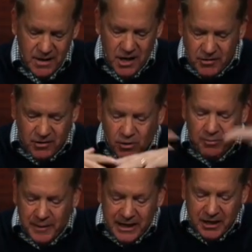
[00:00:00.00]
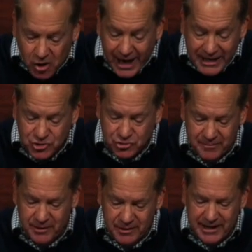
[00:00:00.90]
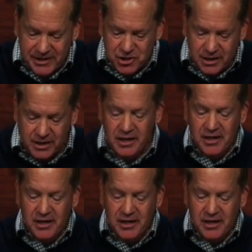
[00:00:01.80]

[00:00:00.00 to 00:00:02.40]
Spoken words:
There will be a great tribulation,